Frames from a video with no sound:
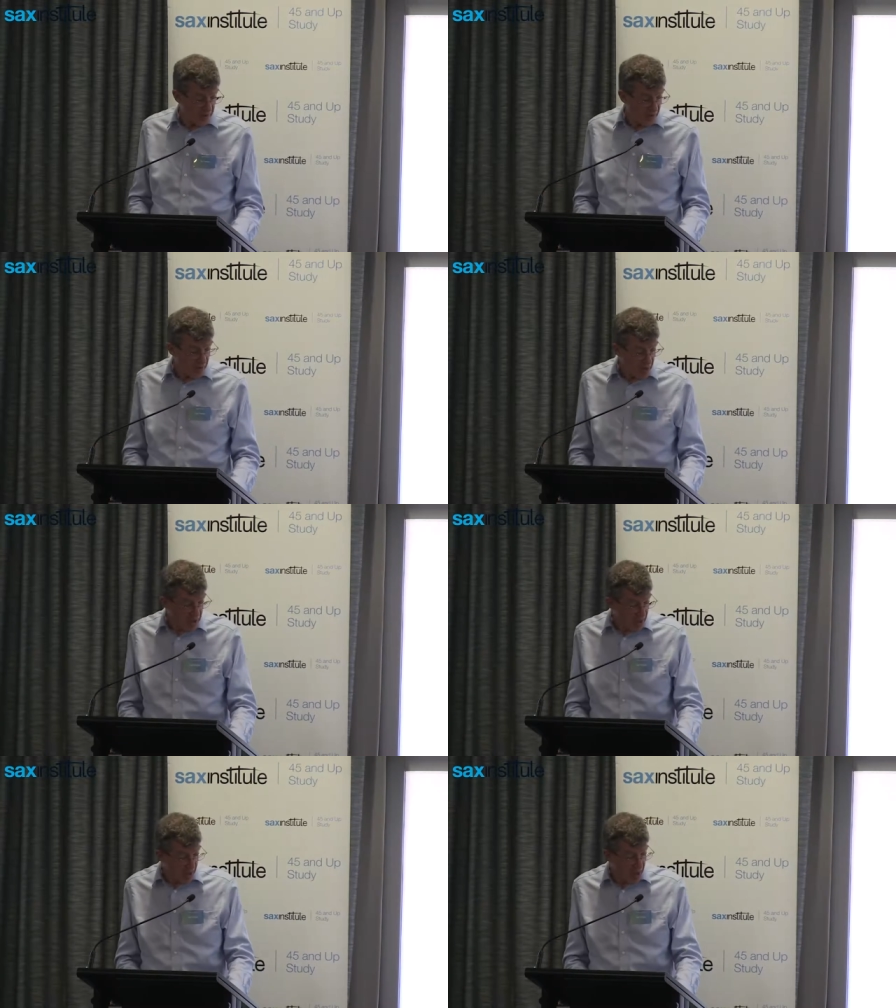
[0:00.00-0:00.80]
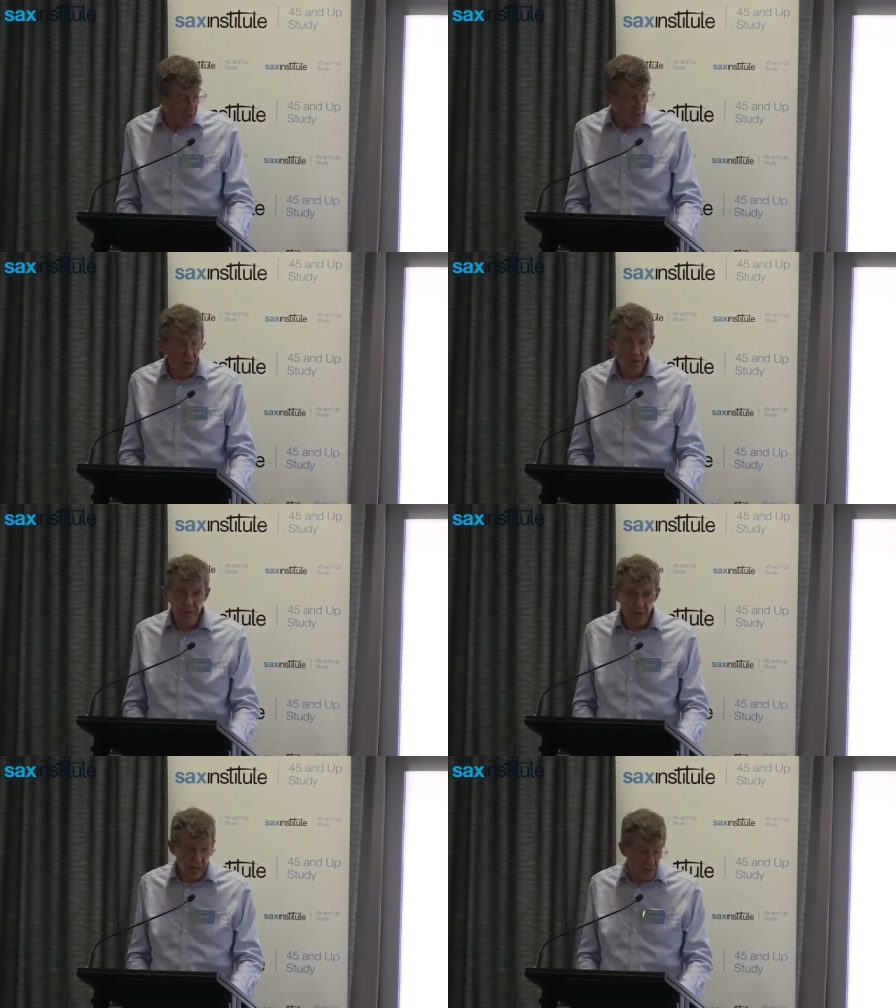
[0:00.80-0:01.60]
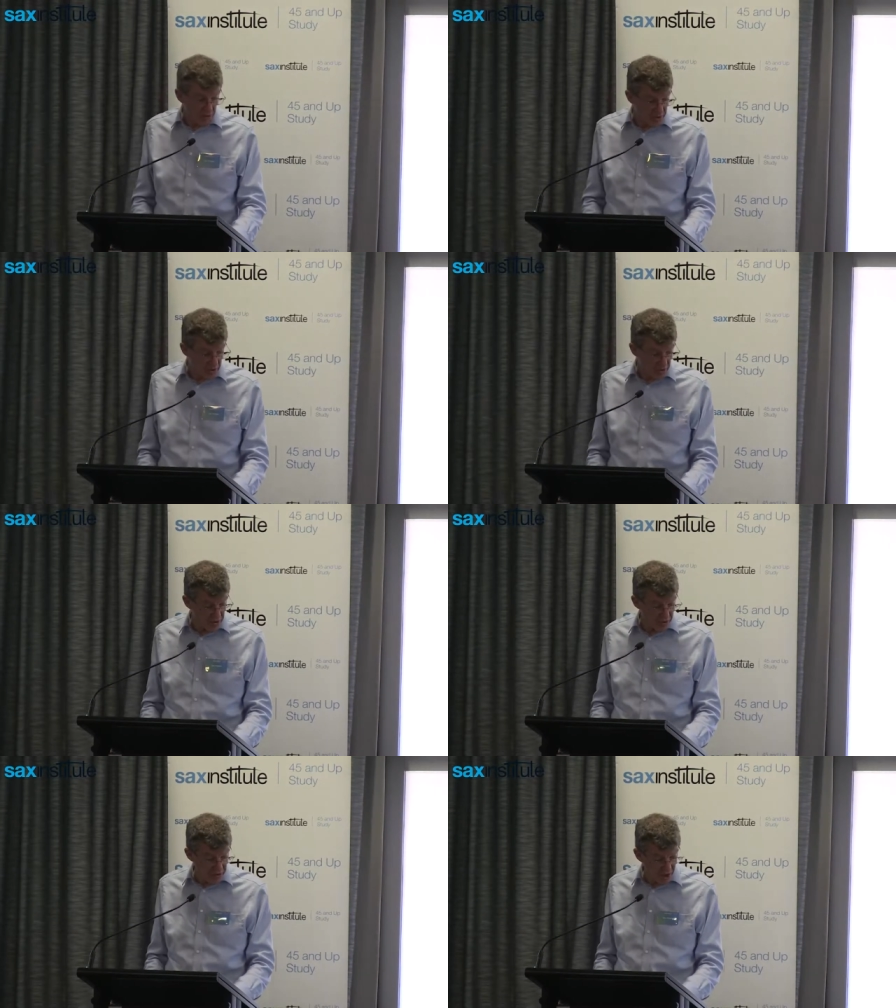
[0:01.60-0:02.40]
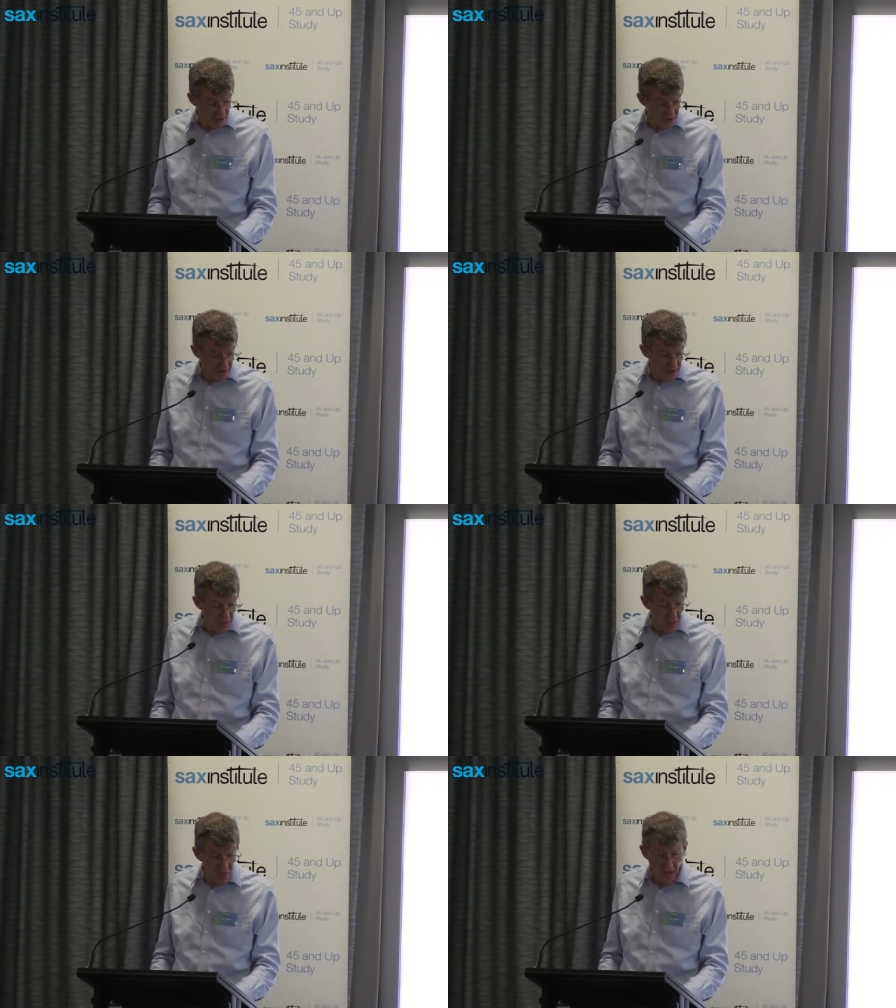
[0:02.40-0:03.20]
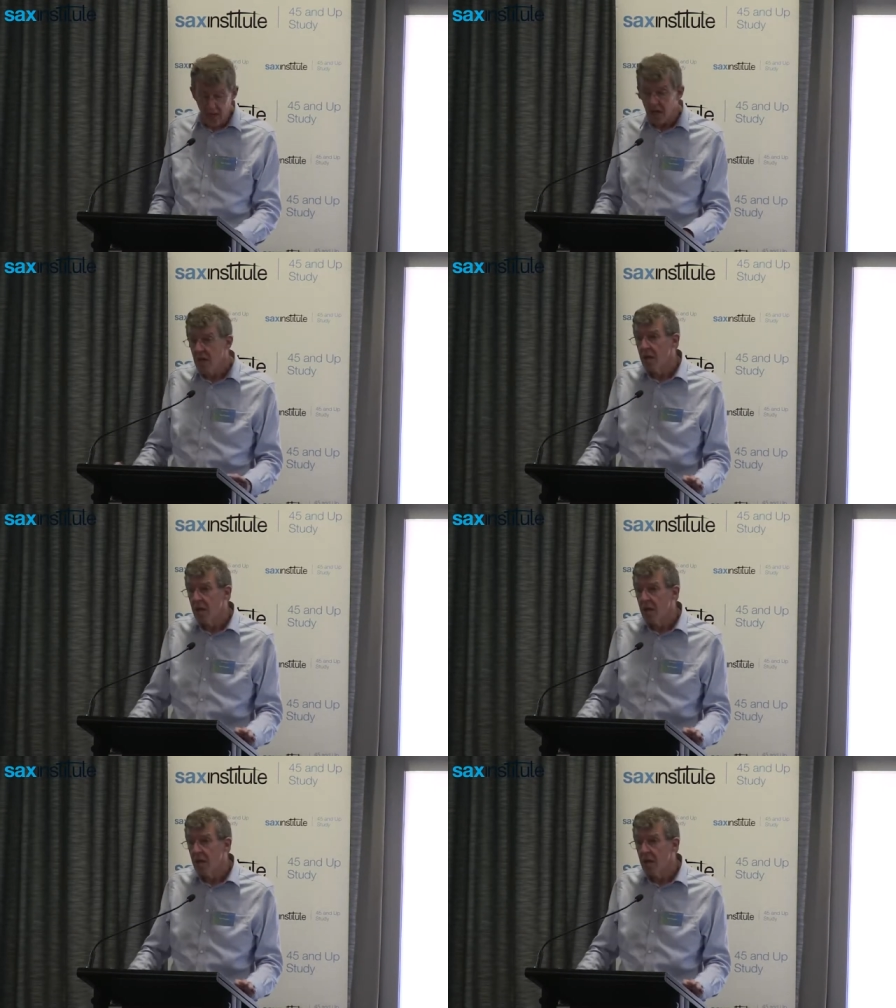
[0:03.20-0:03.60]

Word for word: for uh, health and medical research in this country, you know that.